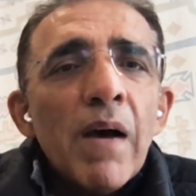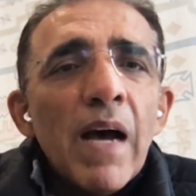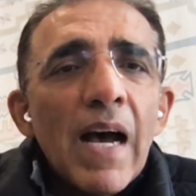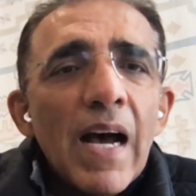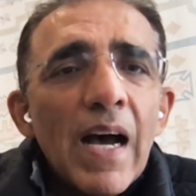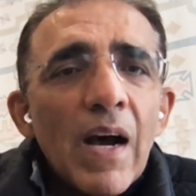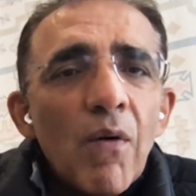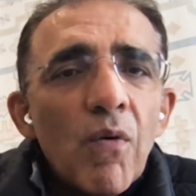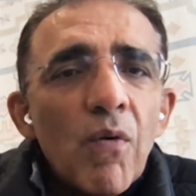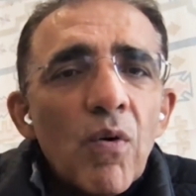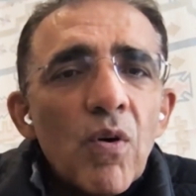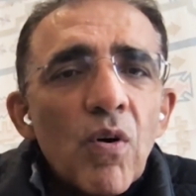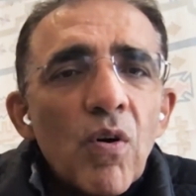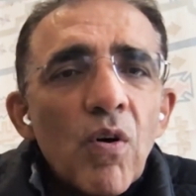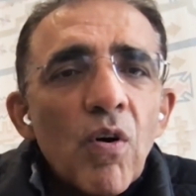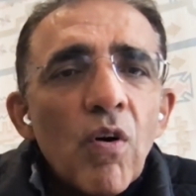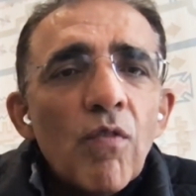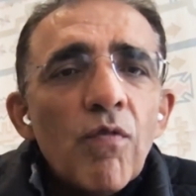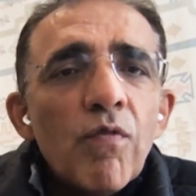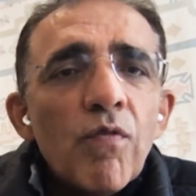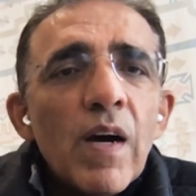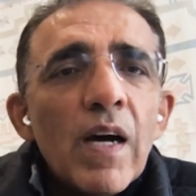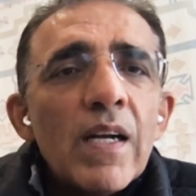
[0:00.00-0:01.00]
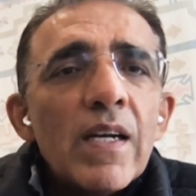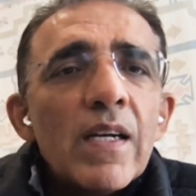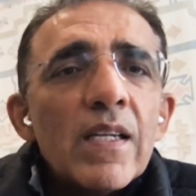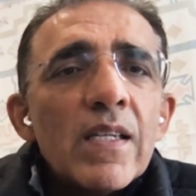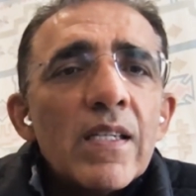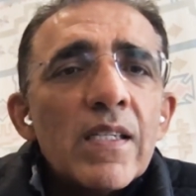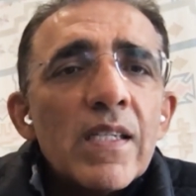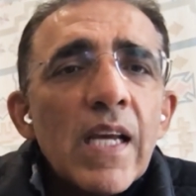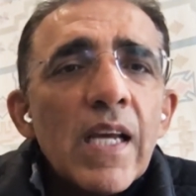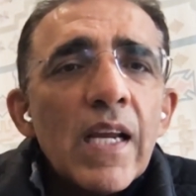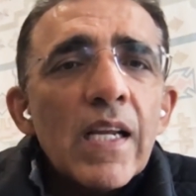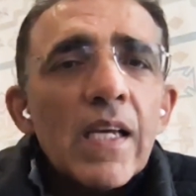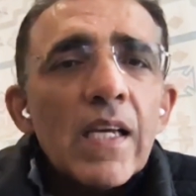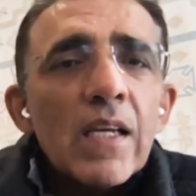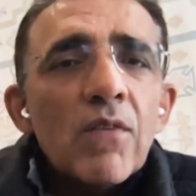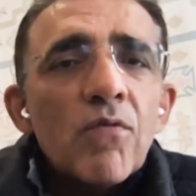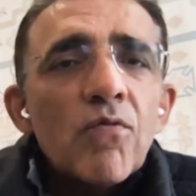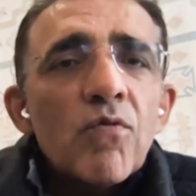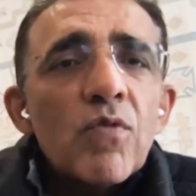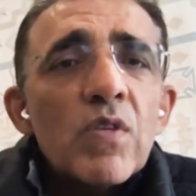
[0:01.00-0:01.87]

power of understanding